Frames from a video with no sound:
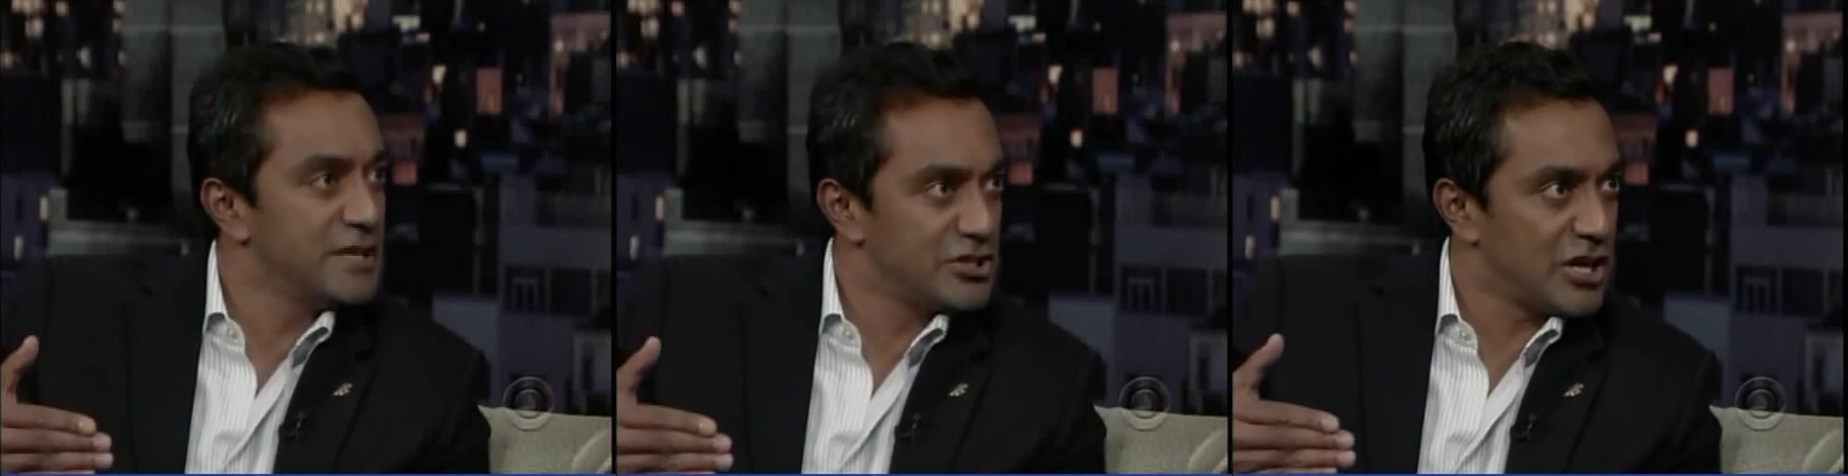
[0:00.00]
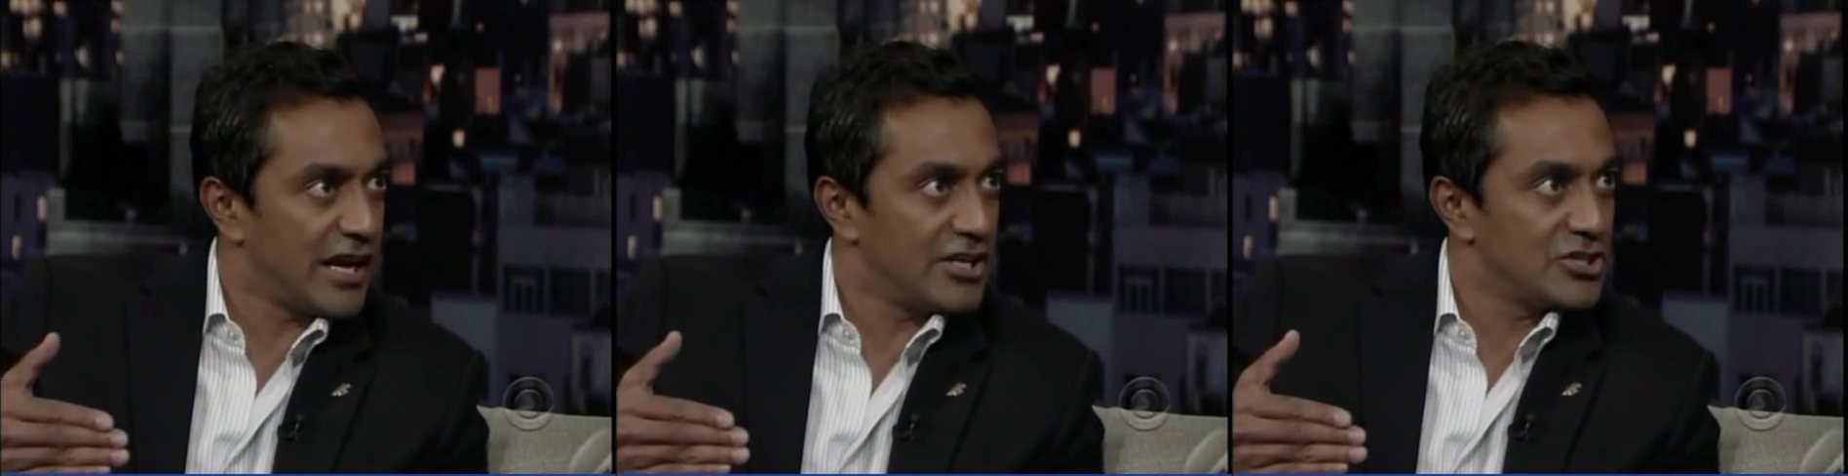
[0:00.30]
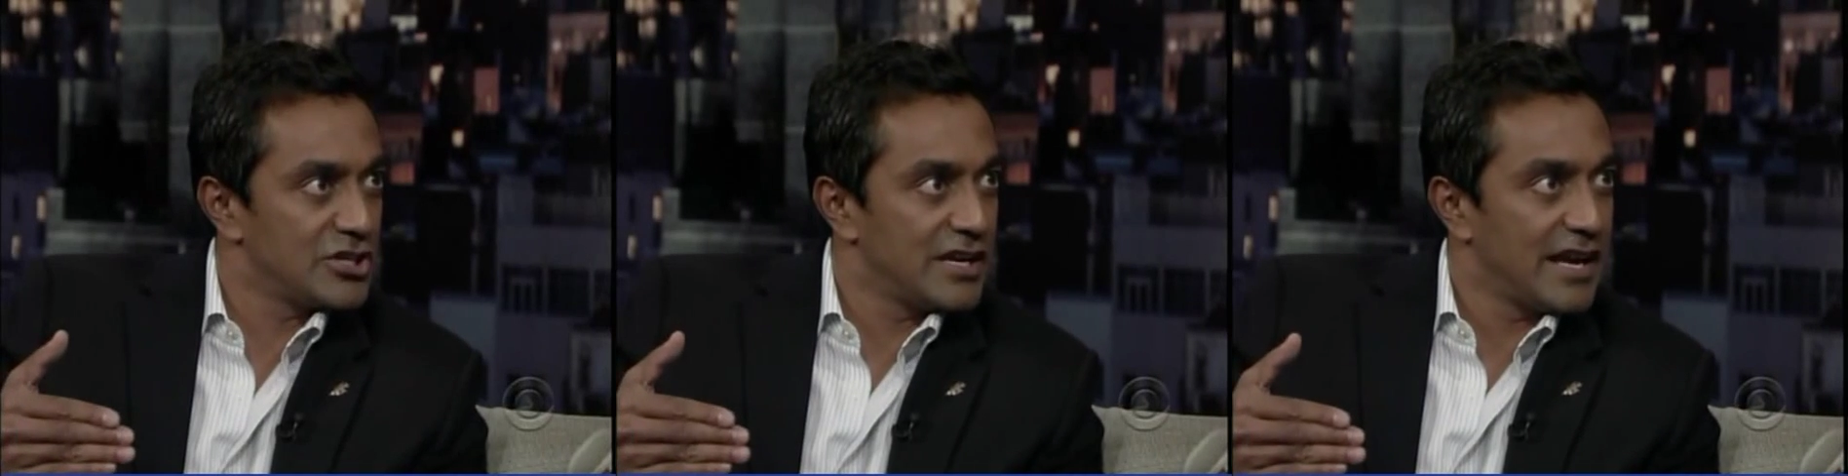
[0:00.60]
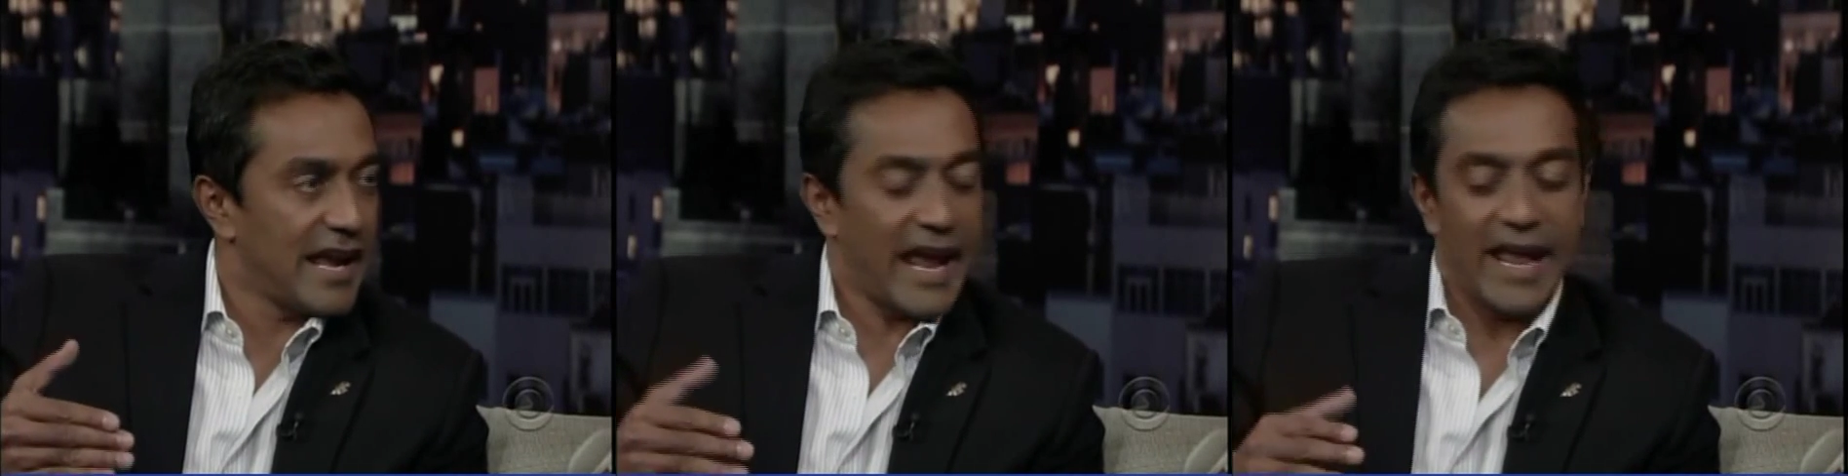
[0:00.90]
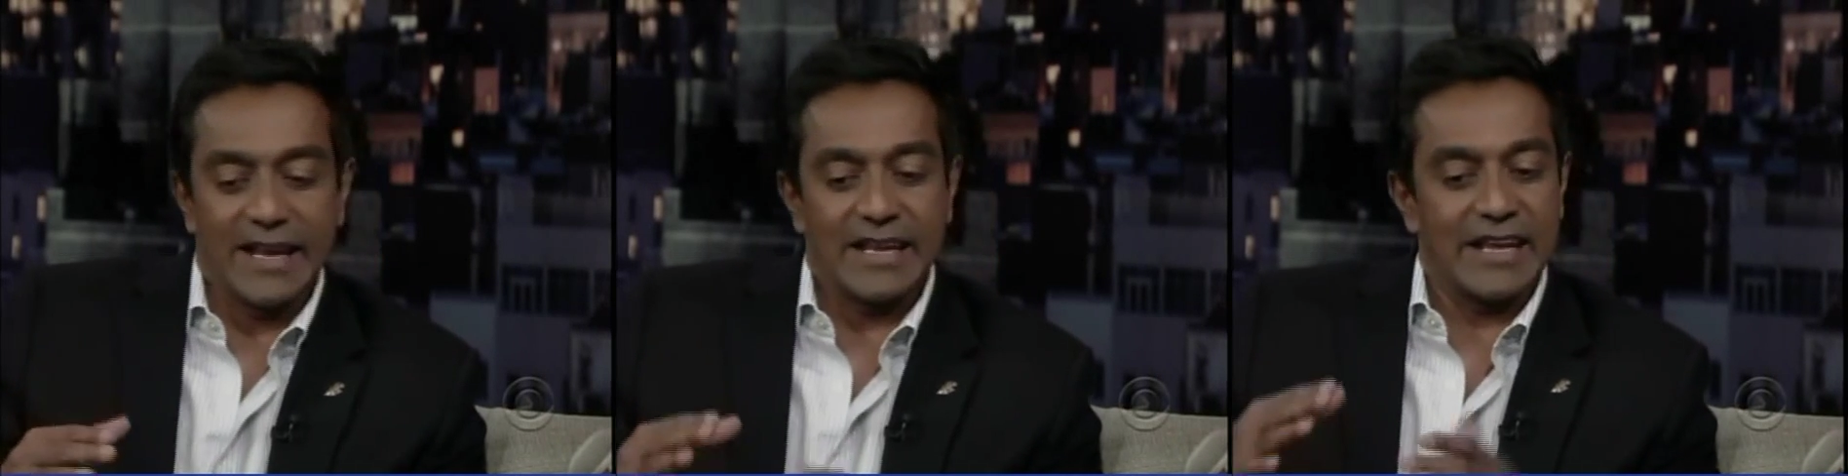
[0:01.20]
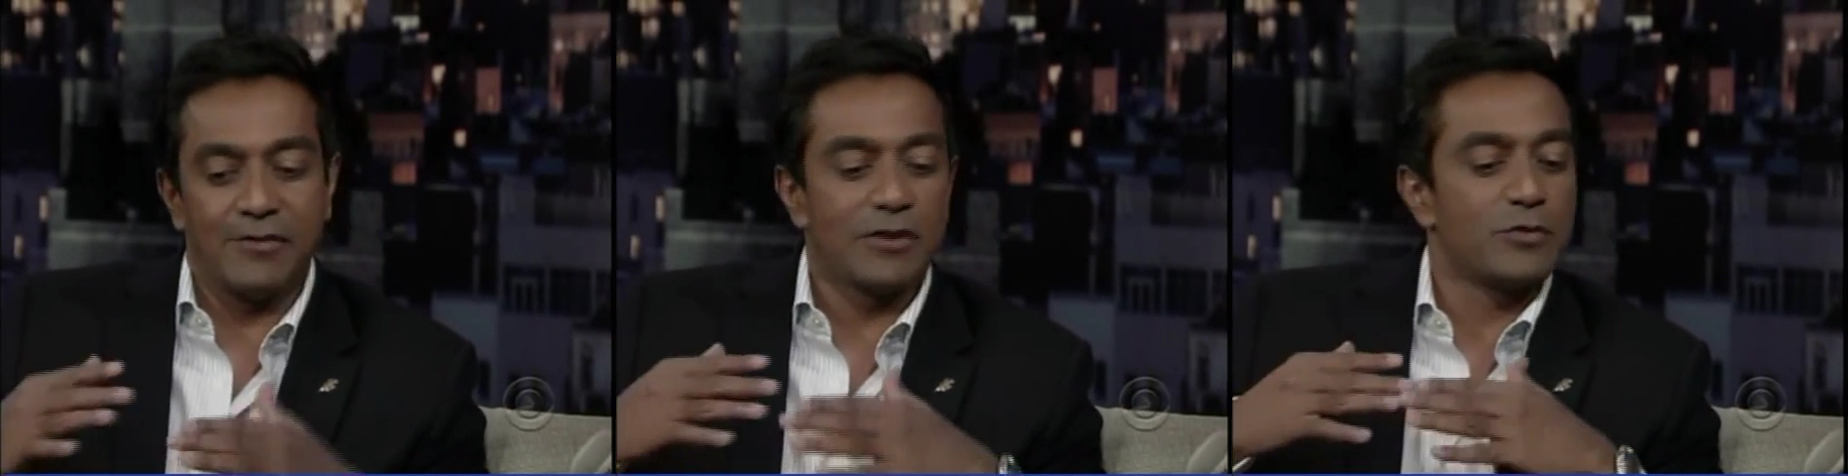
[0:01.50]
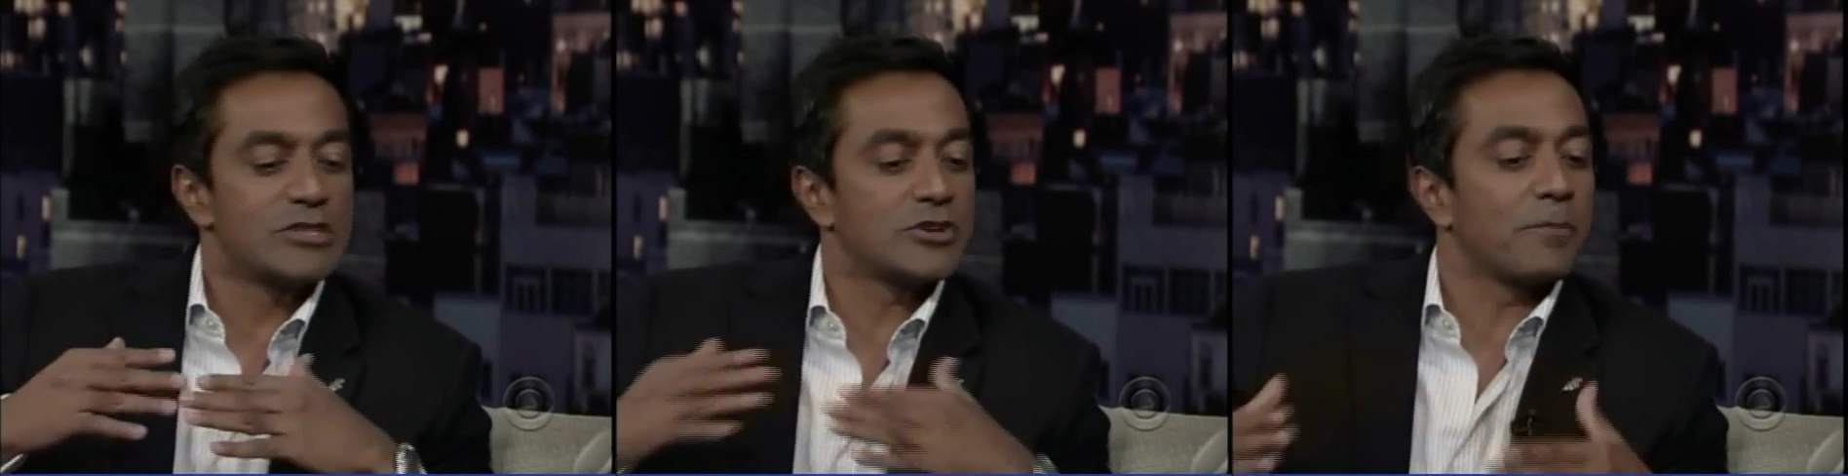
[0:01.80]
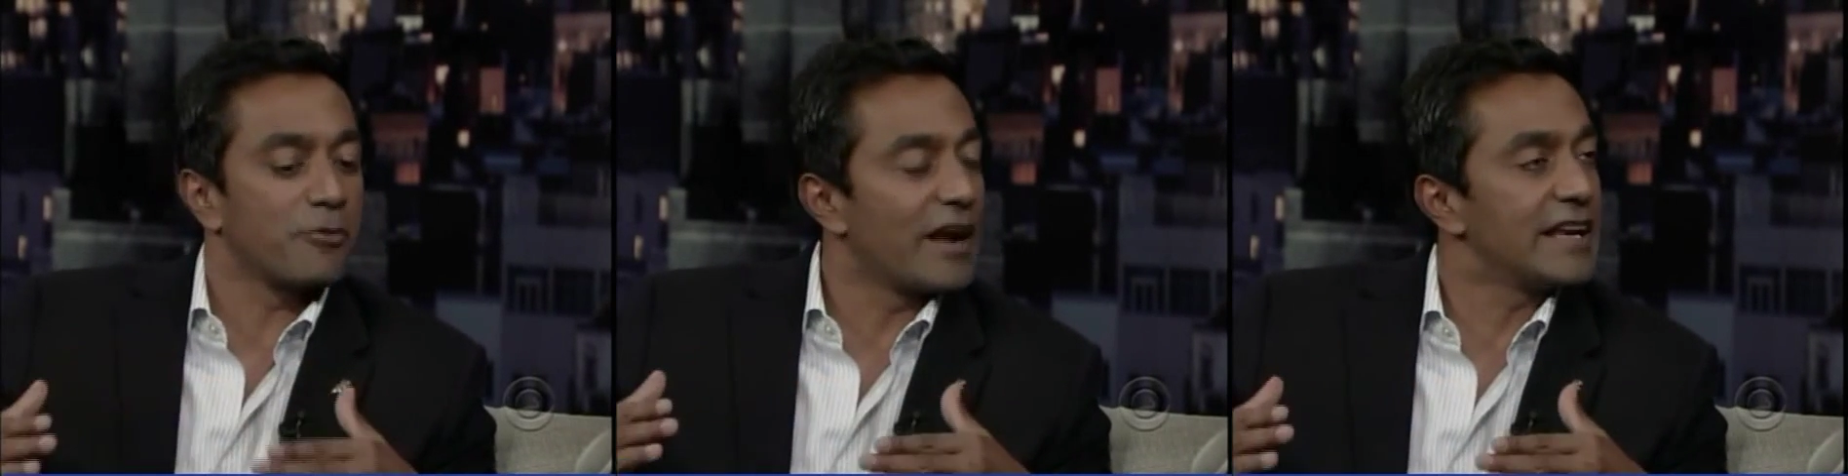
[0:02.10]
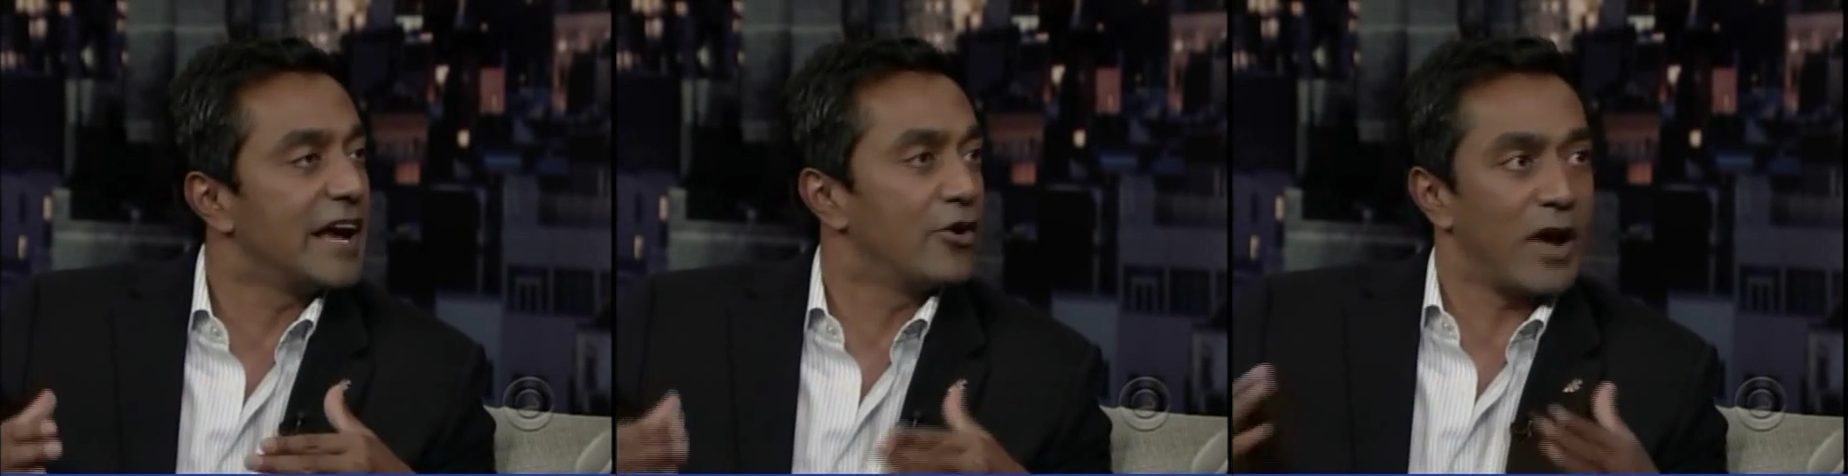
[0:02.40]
to be change. And even if we stop right now,